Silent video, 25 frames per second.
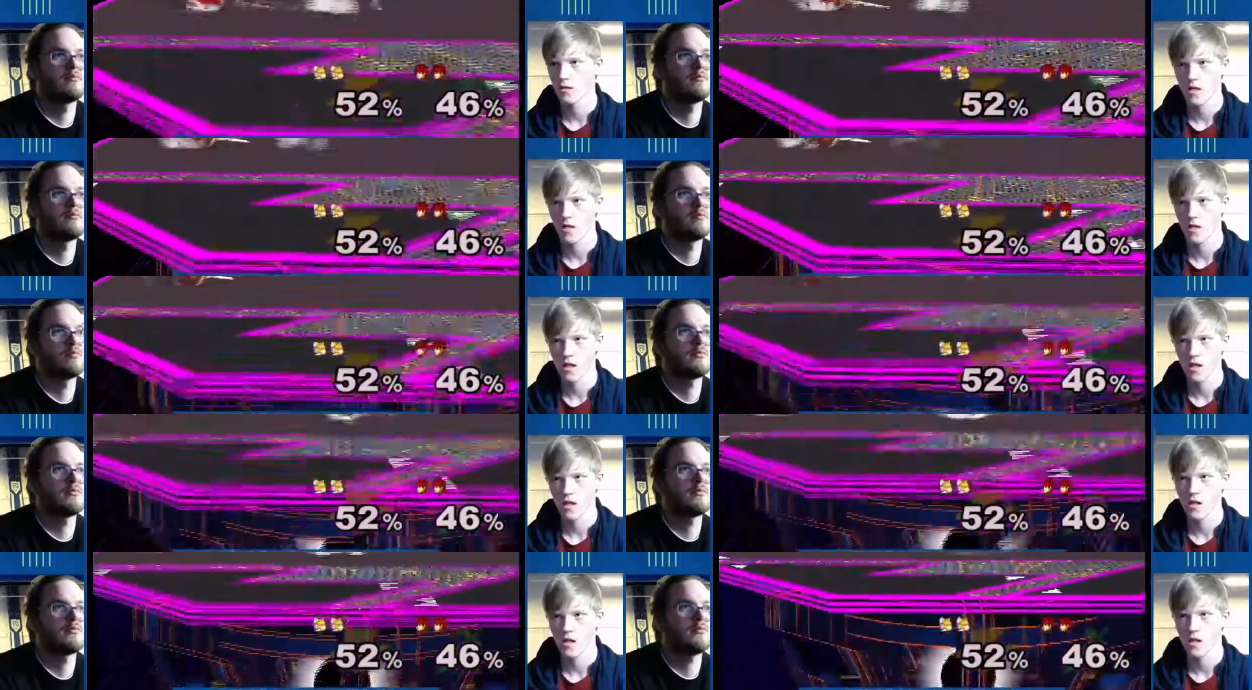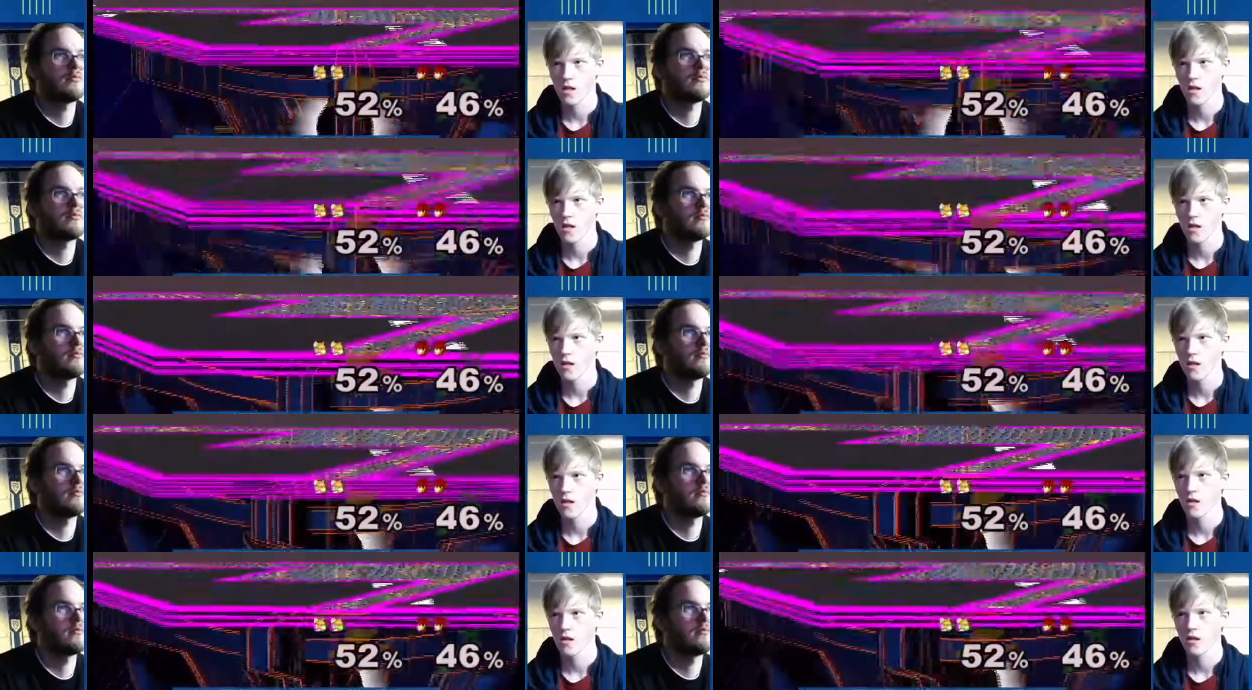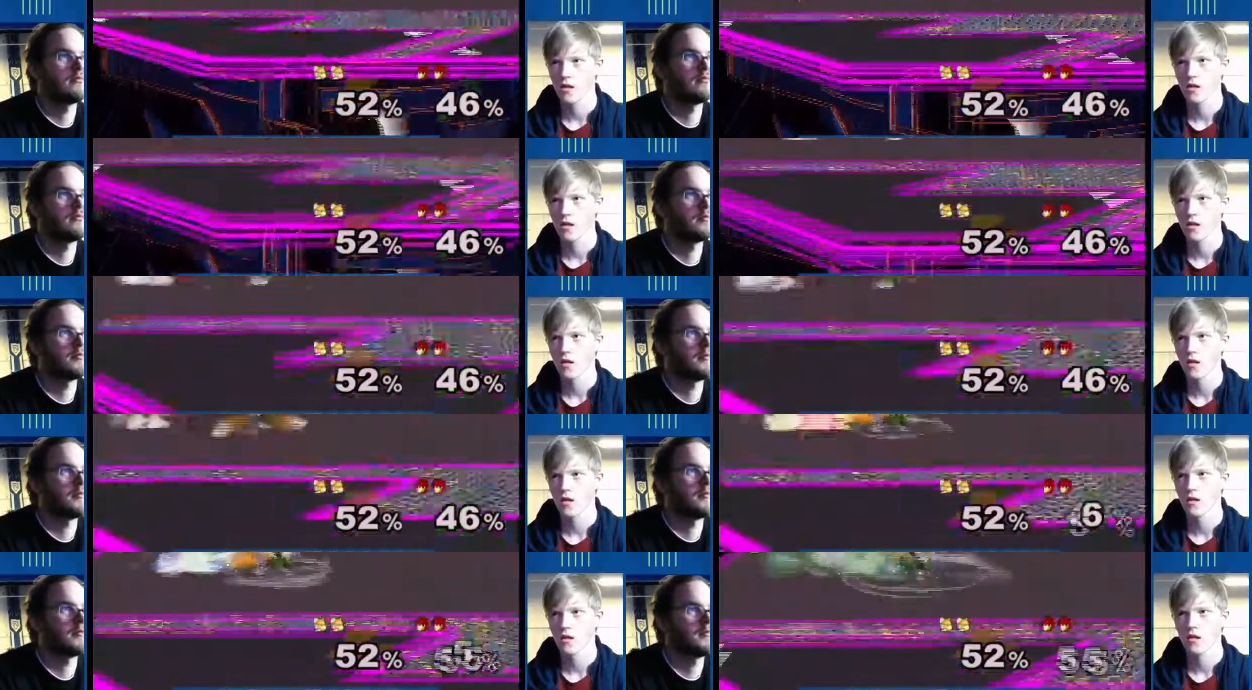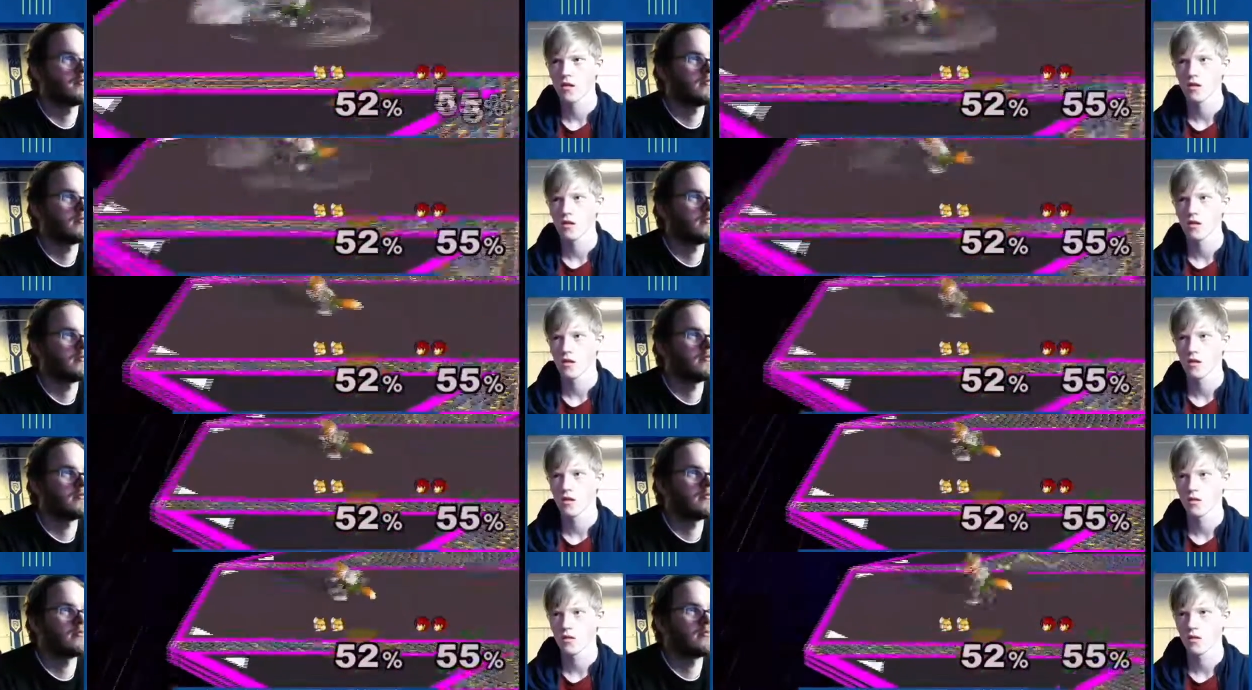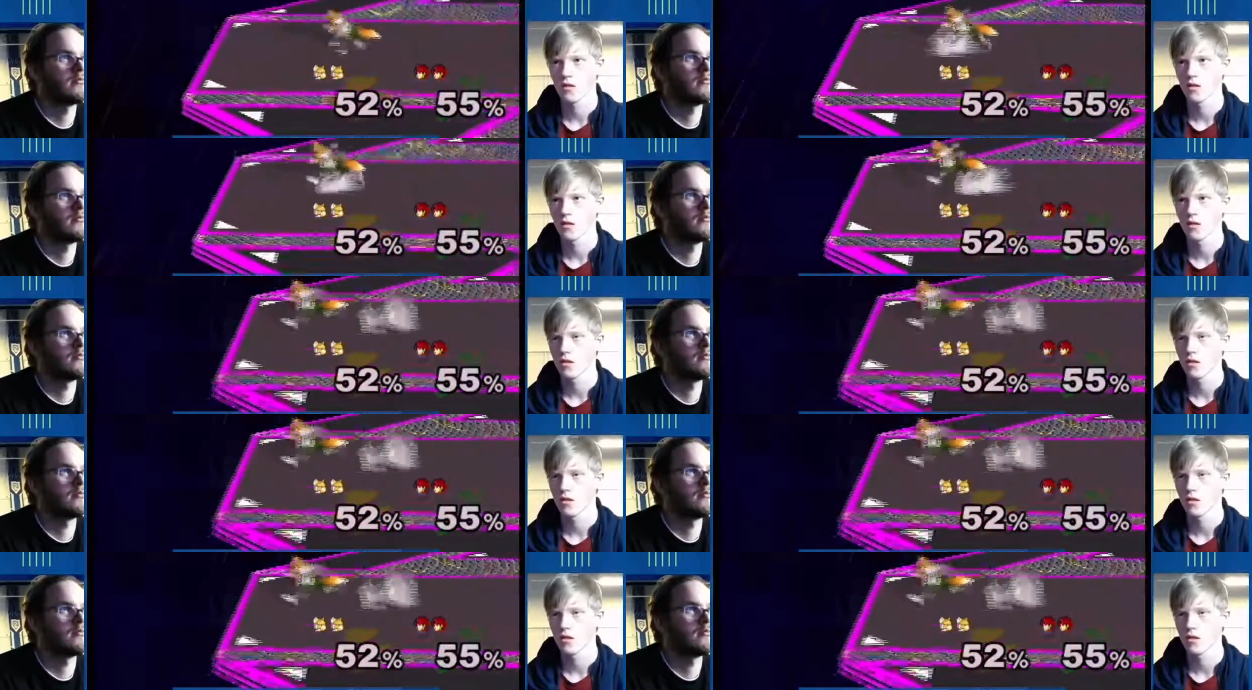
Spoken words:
No one is speaking in this clip.